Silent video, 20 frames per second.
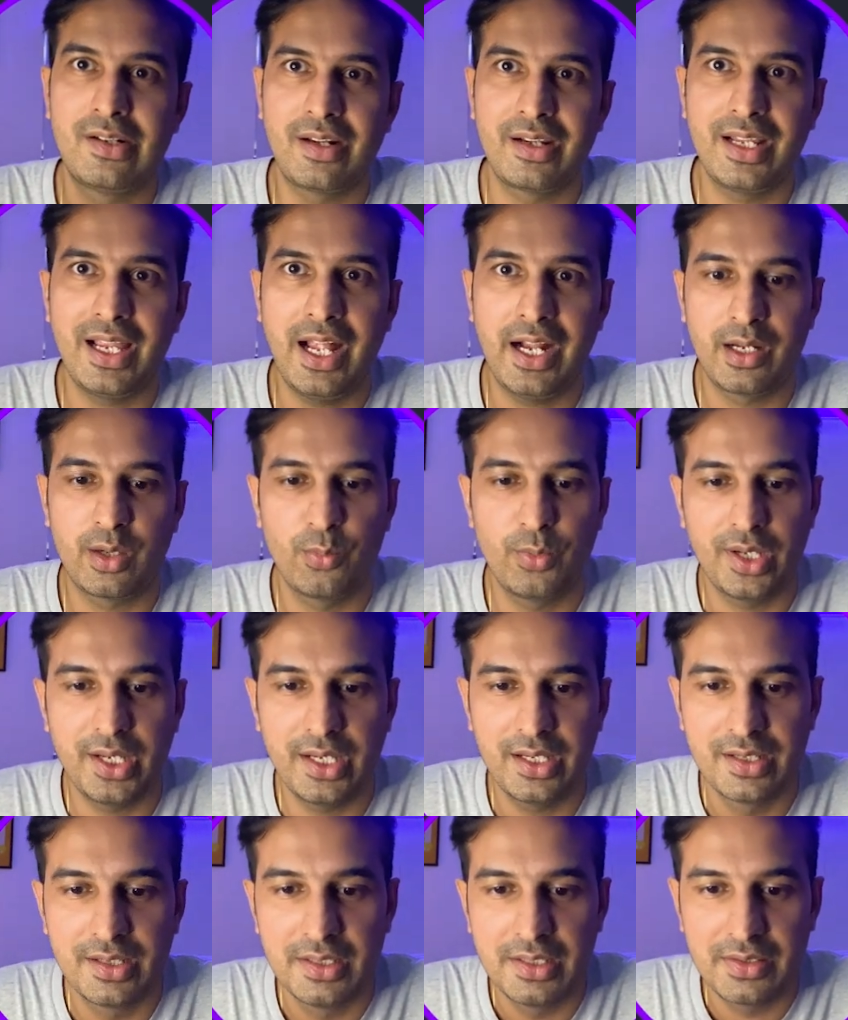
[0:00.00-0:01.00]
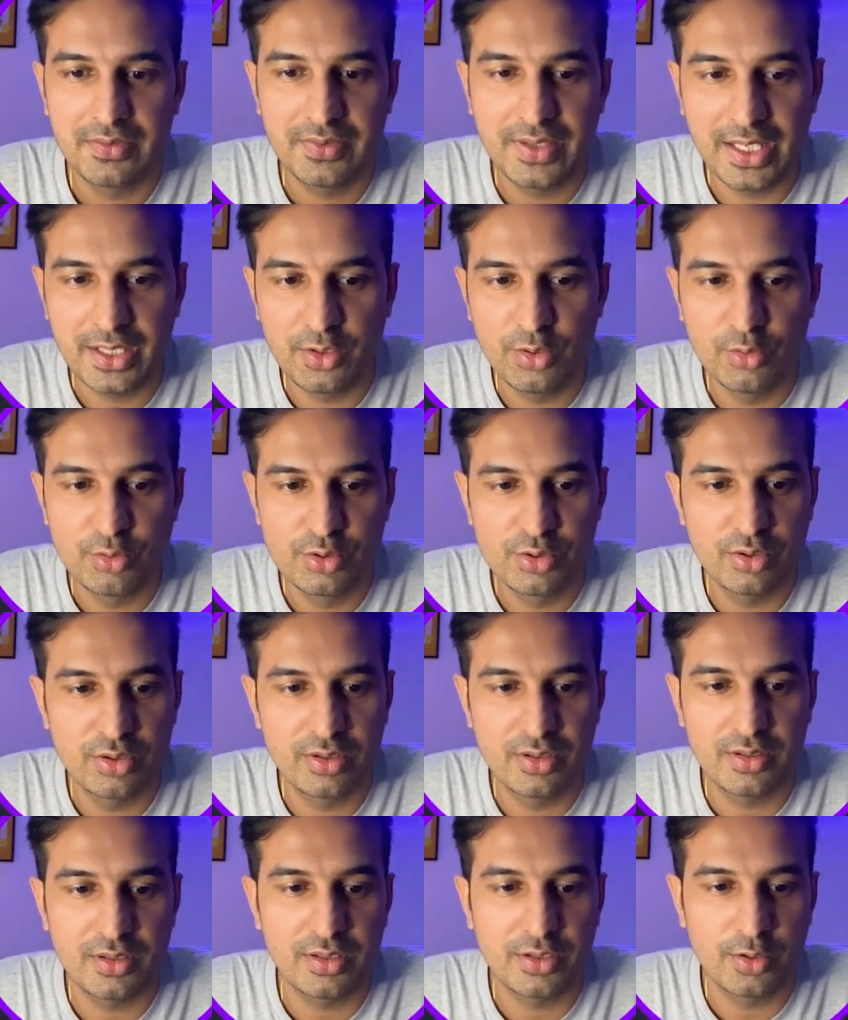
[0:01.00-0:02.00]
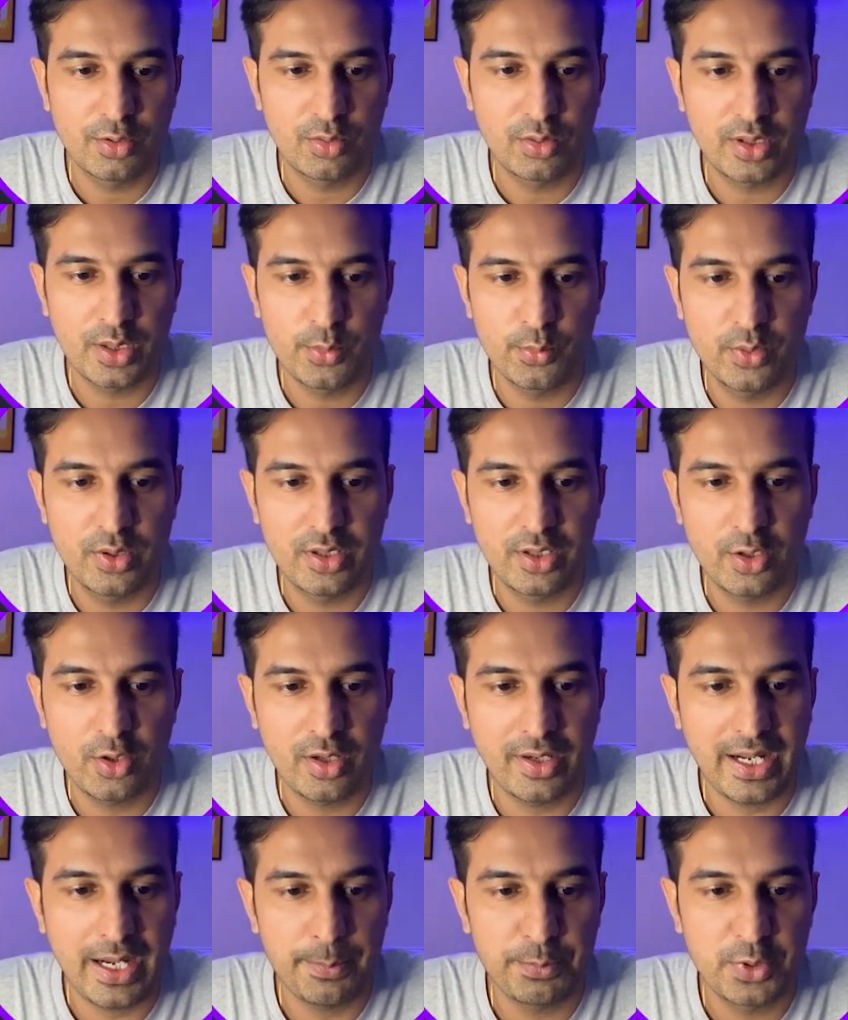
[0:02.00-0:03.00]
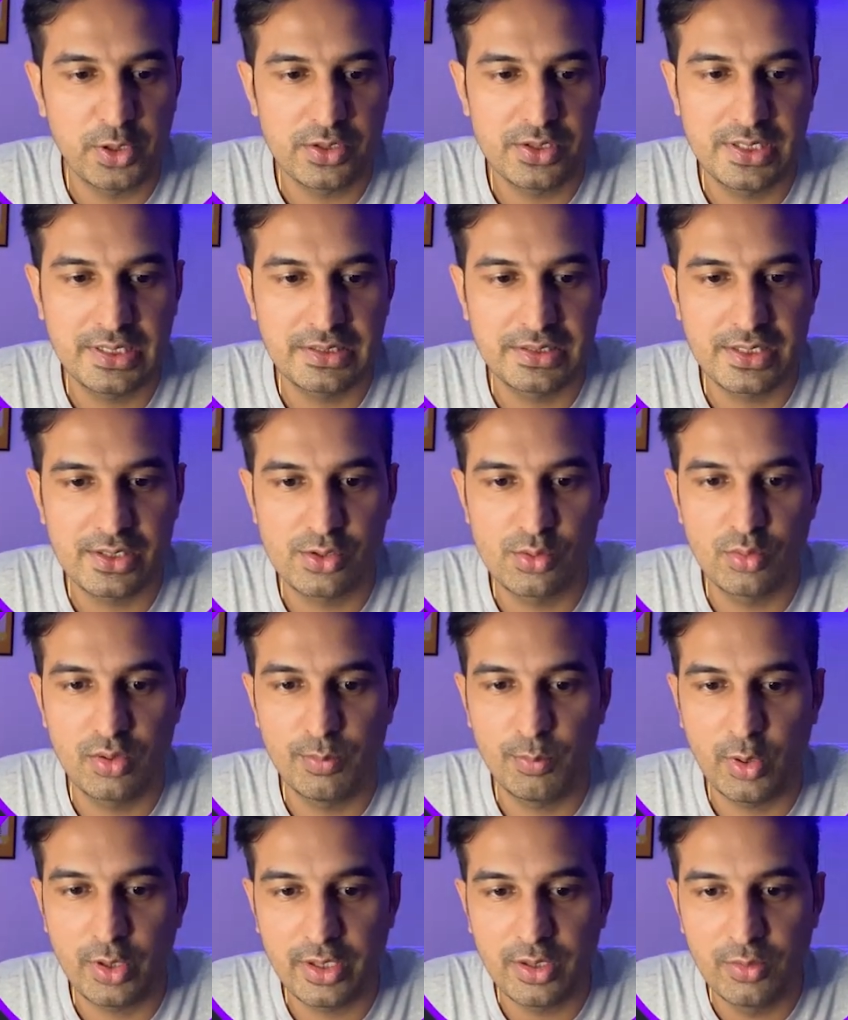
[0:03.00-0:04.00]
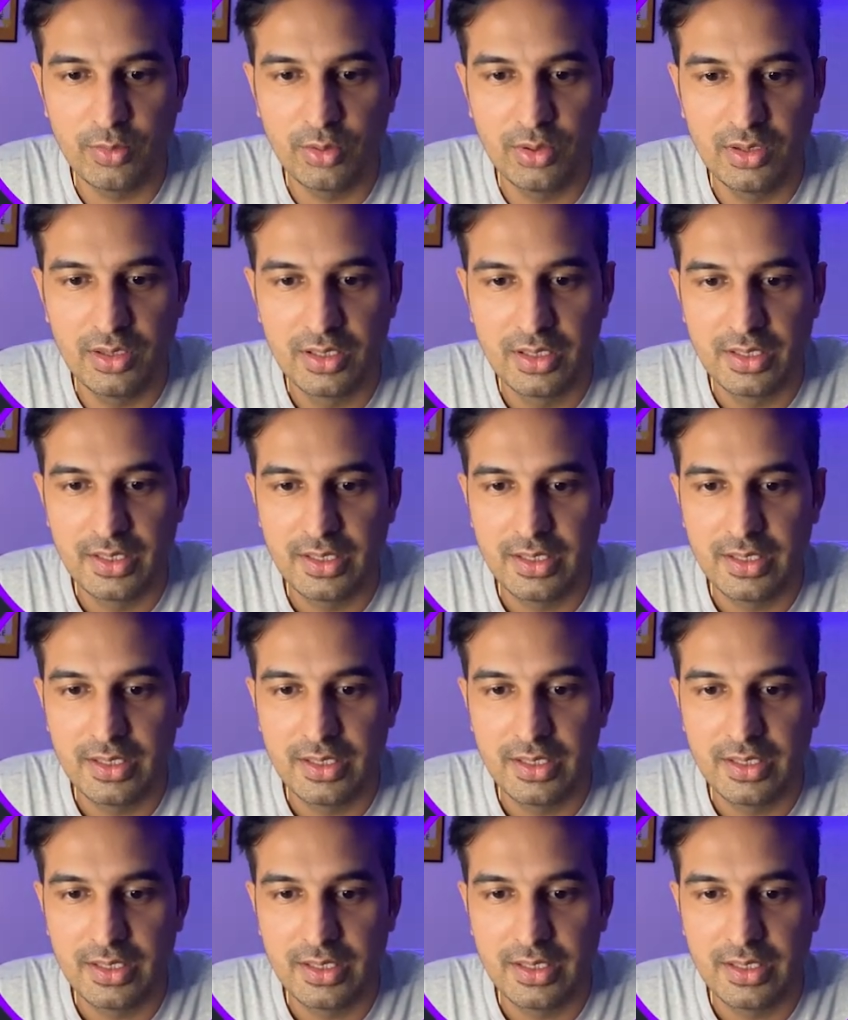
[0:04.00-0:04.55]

React way, then you should, you know, convert your app.css to a module